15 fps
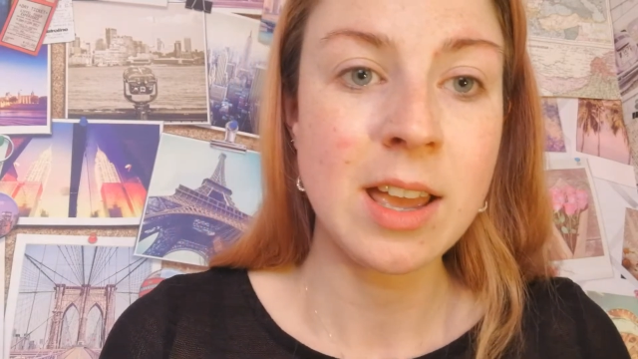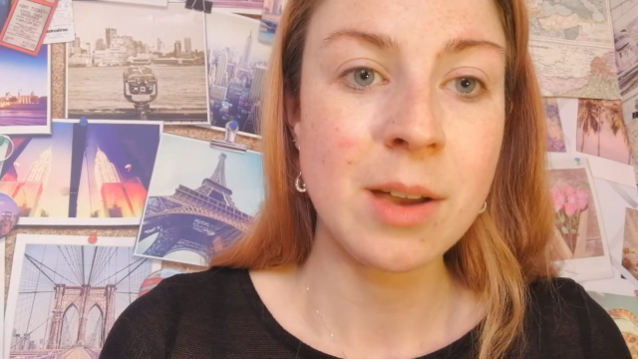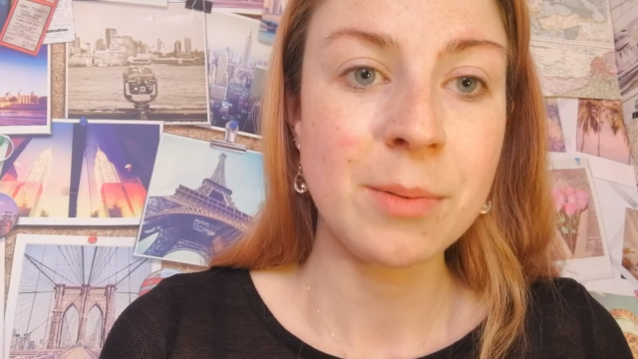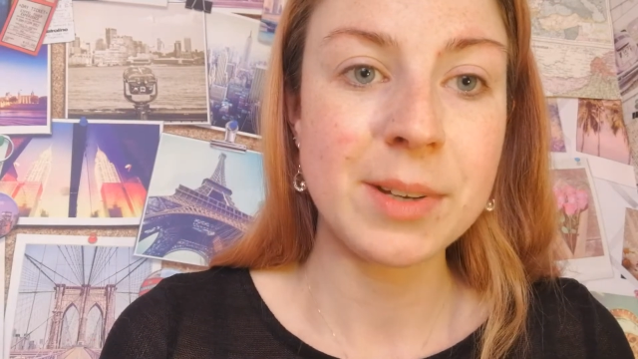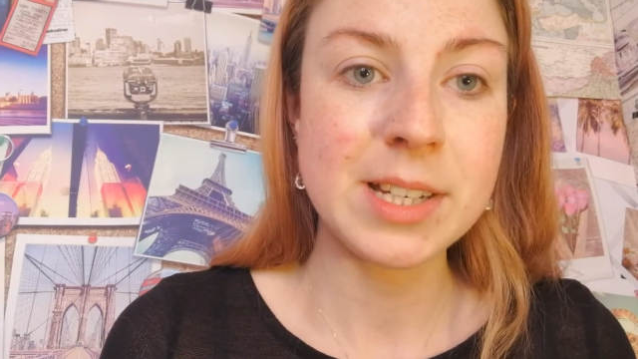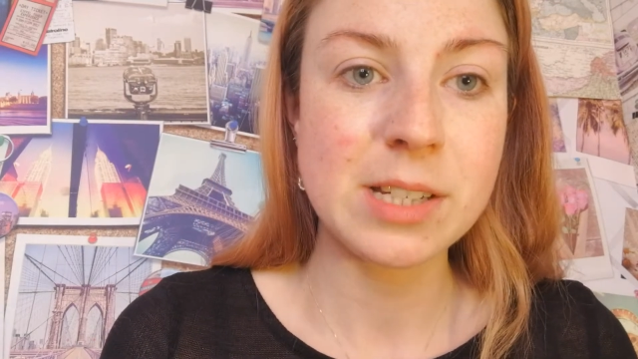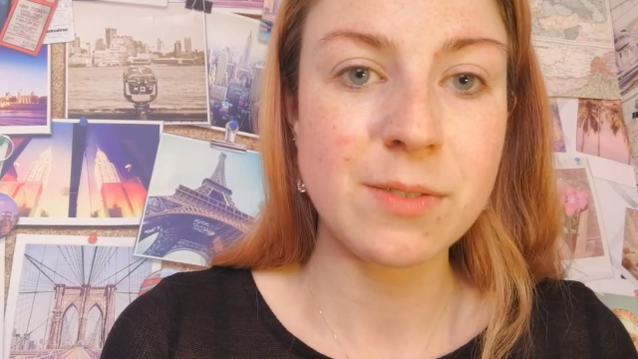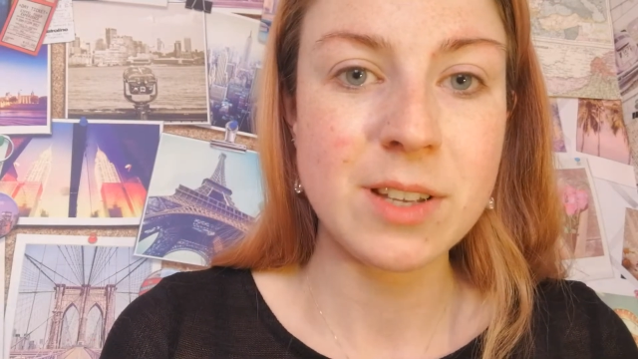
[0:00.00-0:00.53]

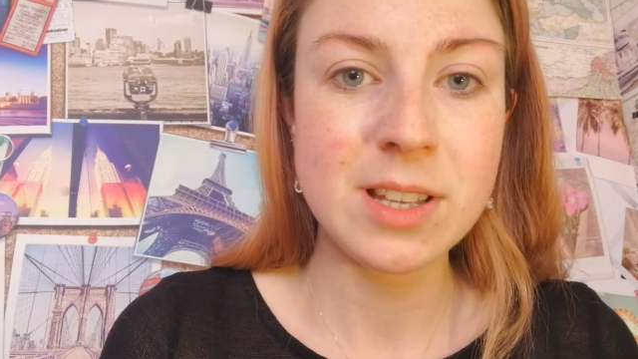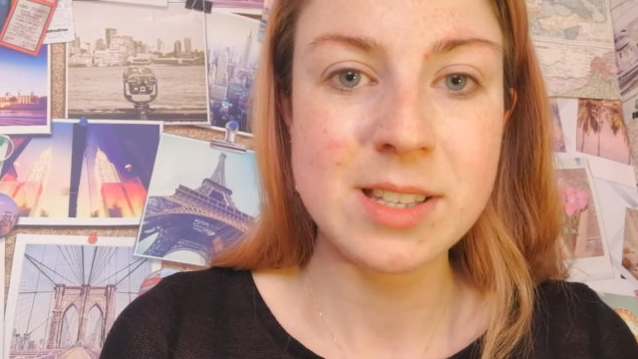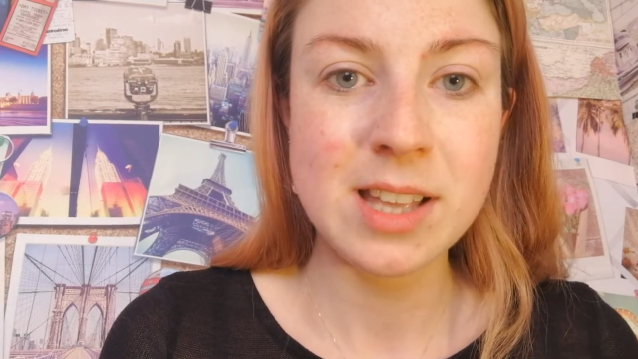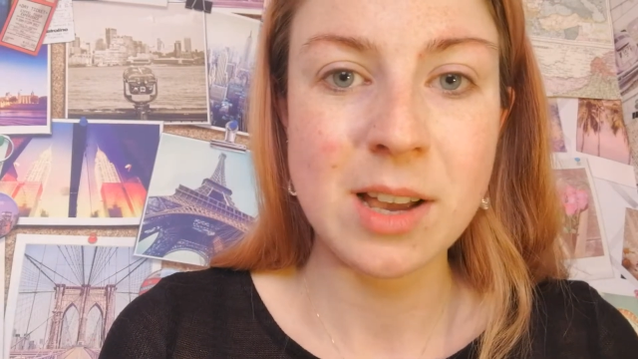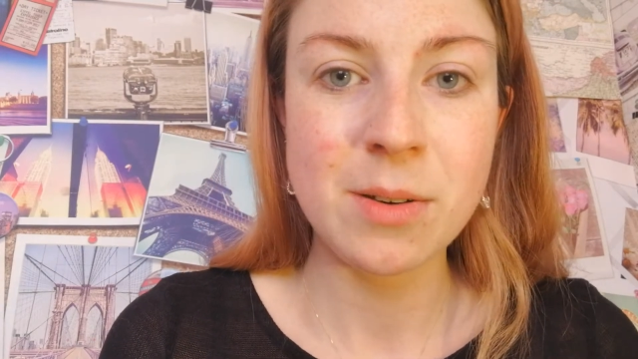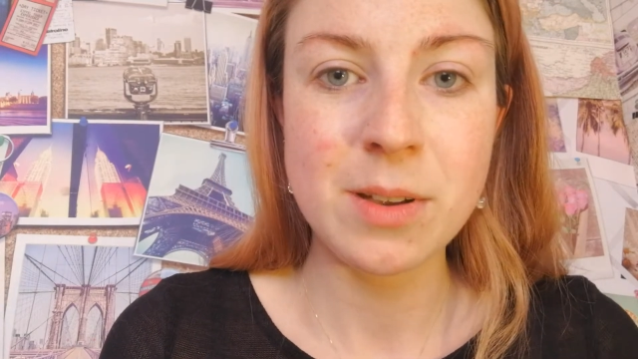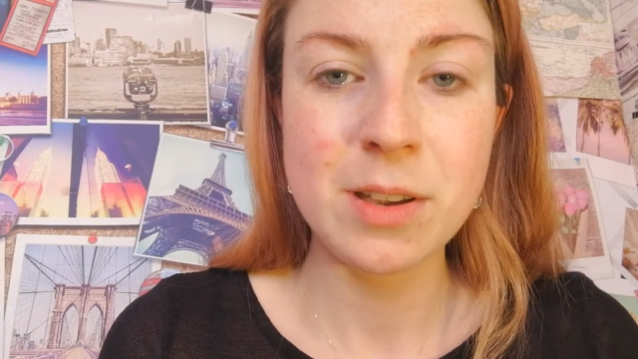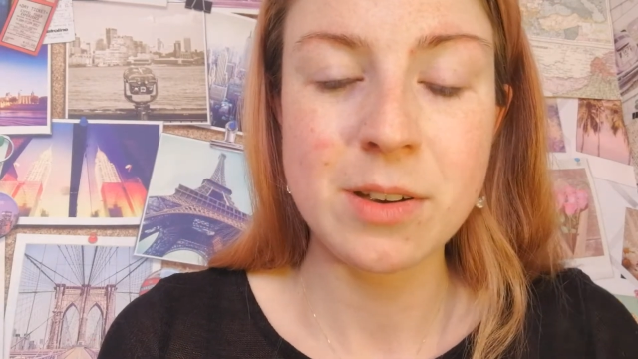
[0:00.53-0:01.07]
which fills
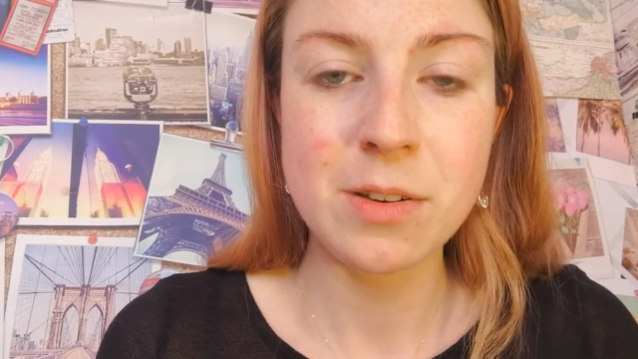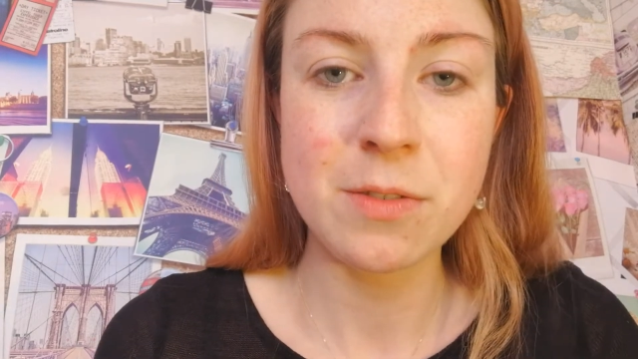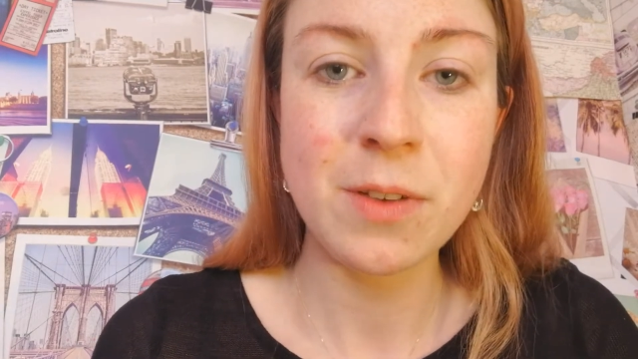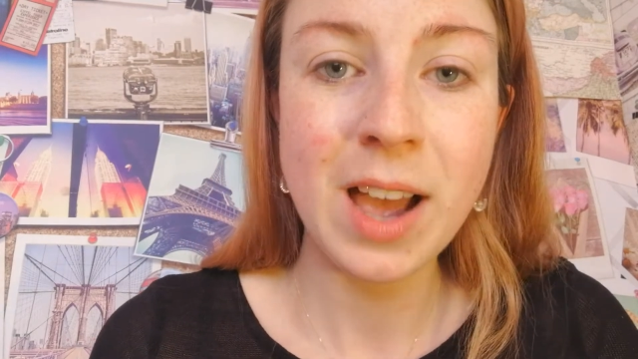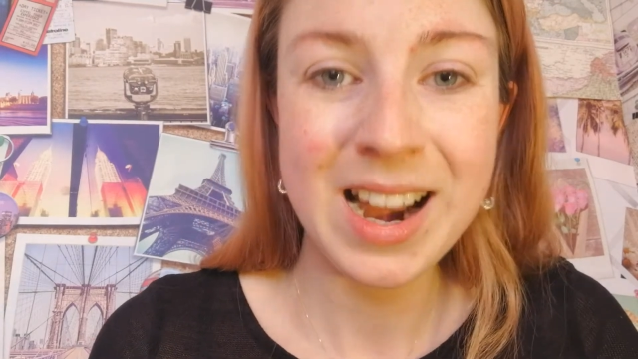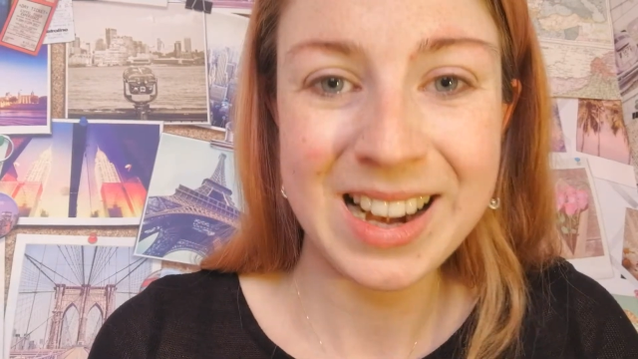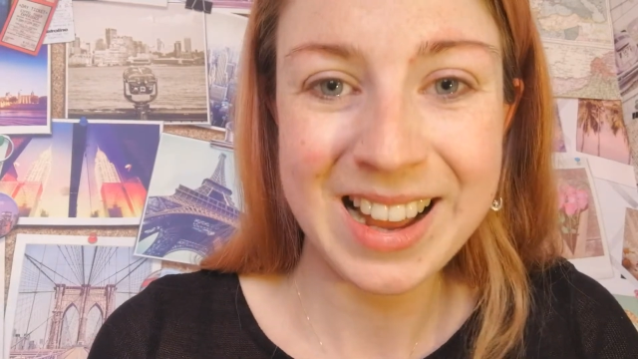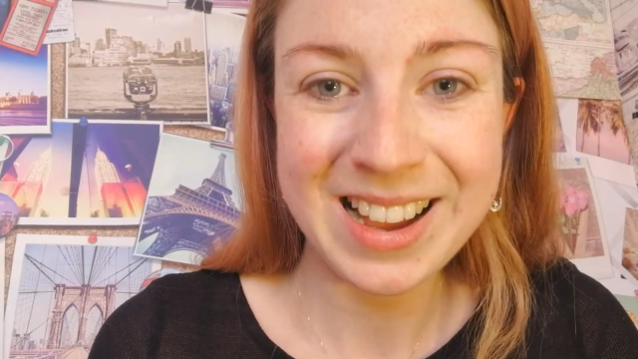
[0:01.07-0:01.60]
out your
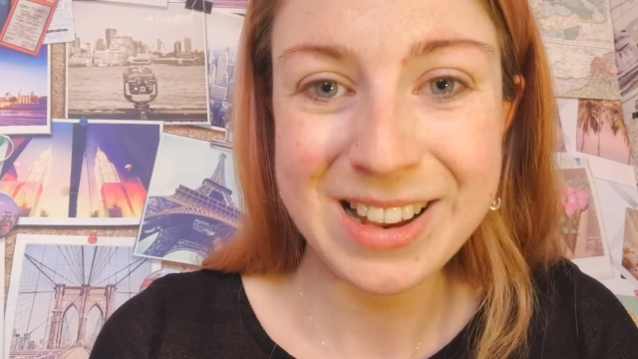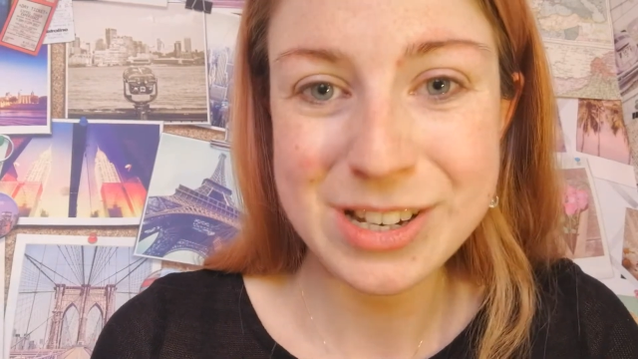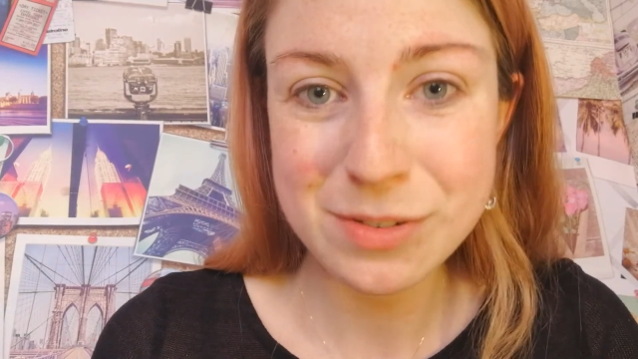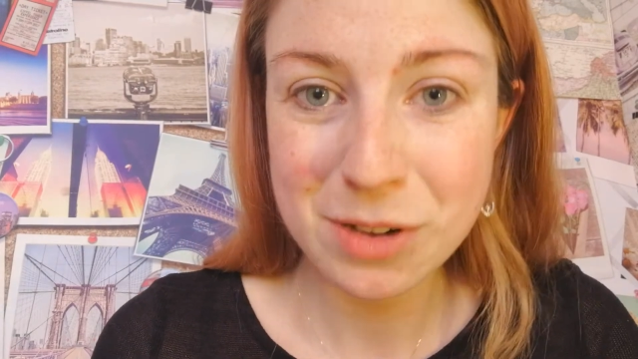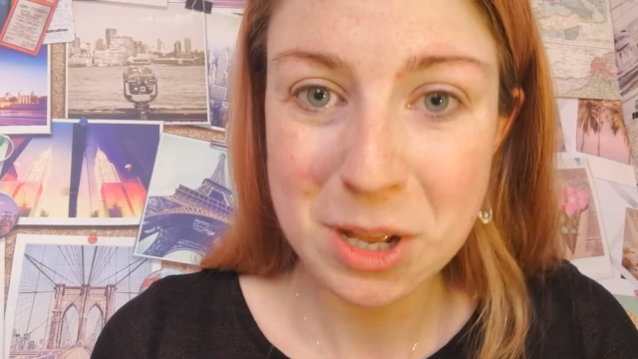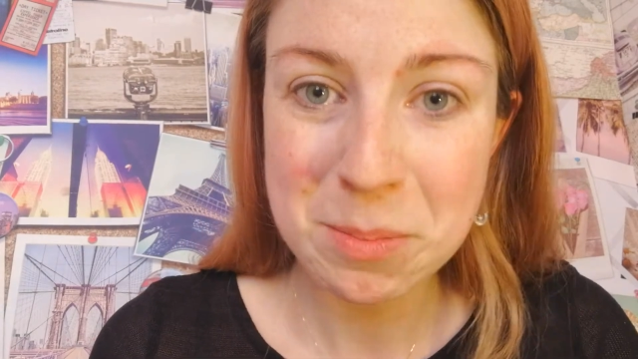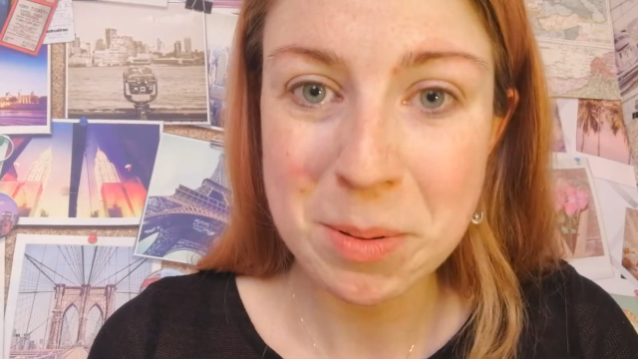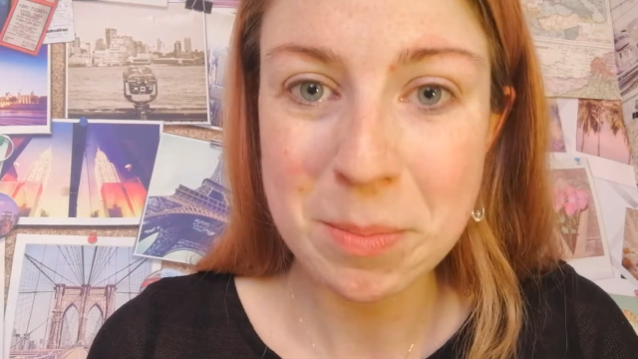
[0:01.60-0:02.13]
fine lines, your
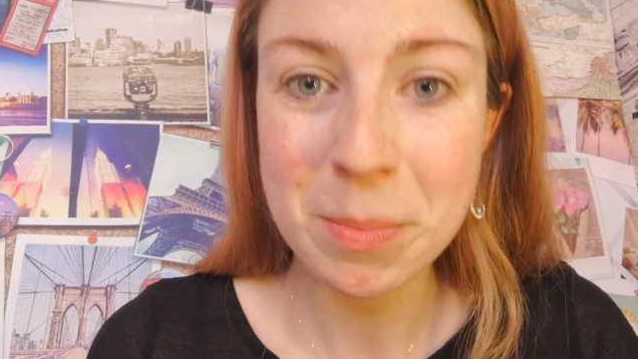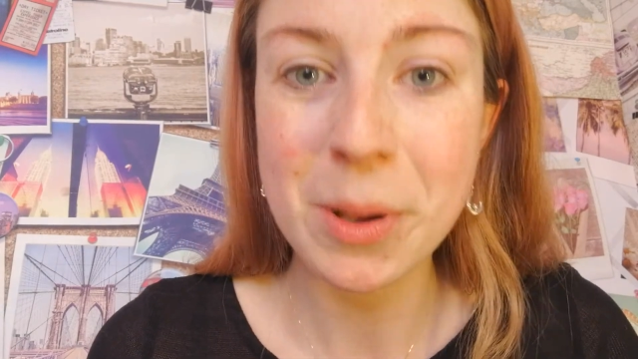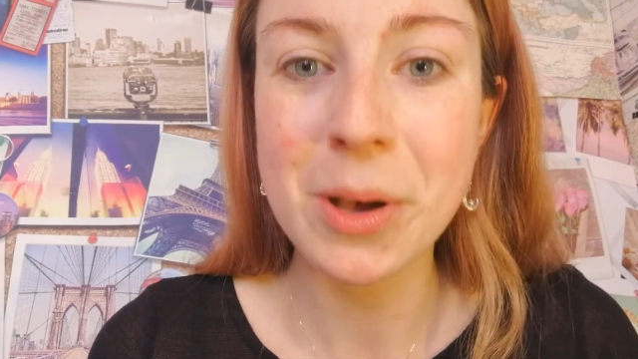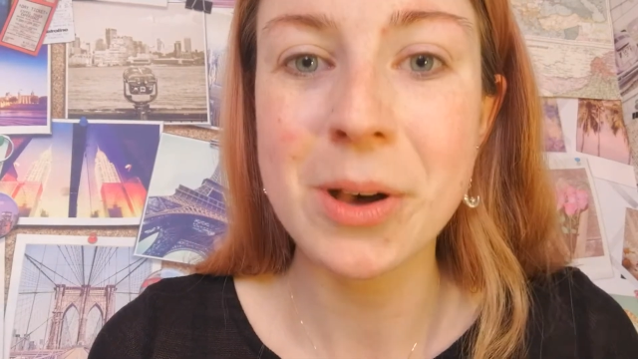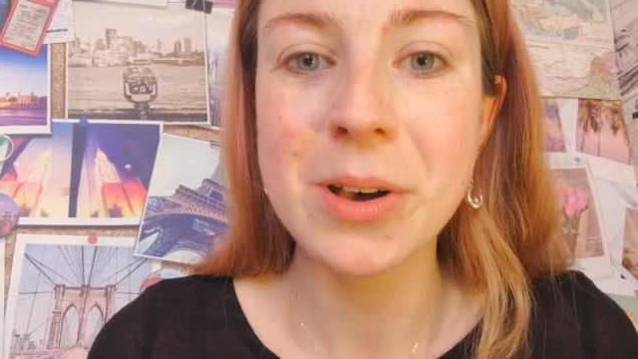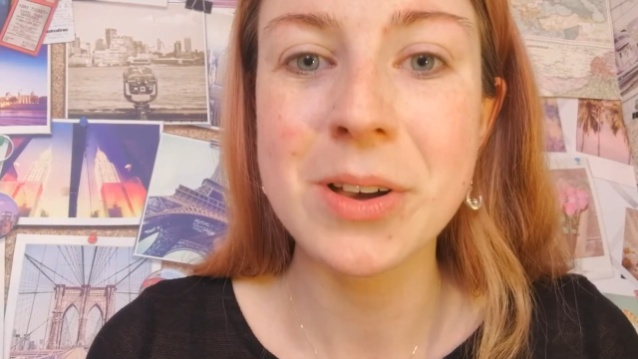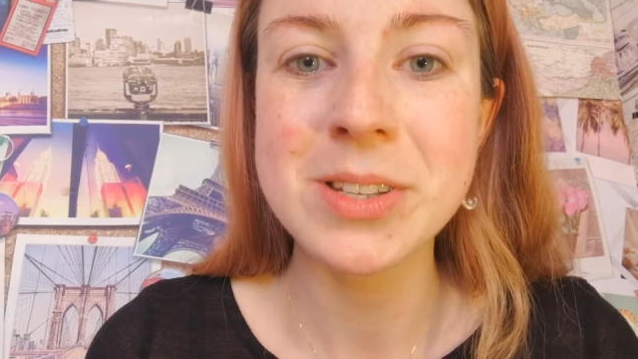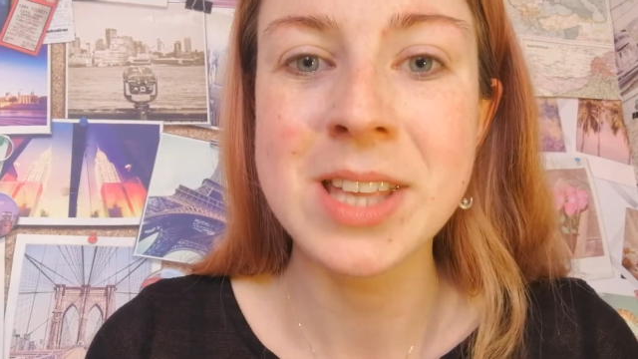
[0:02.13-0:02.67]
open
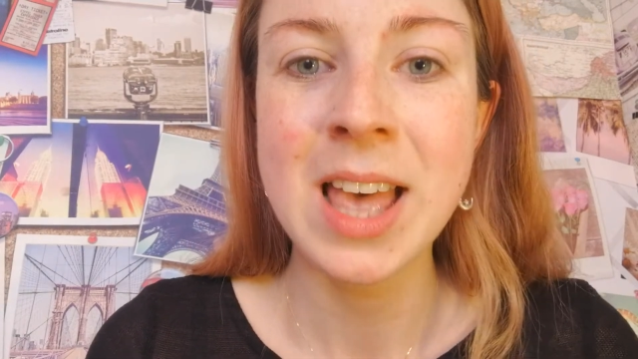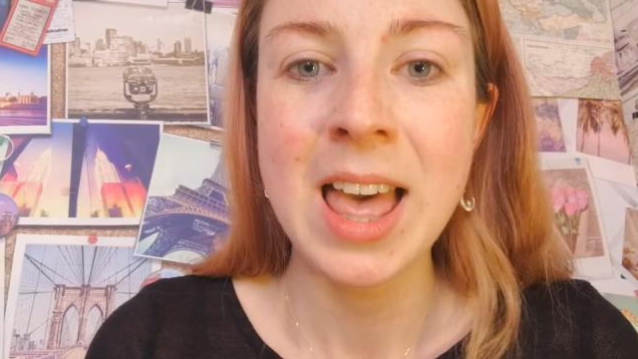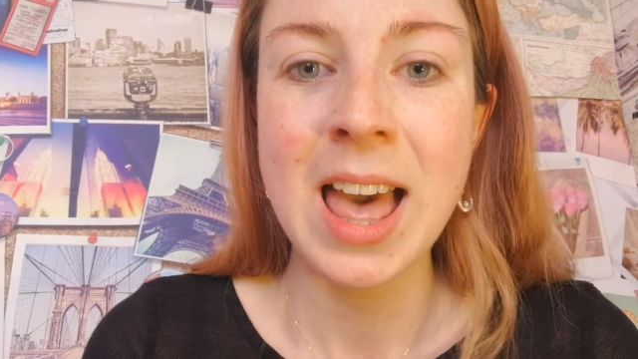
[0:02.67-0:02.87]
pores,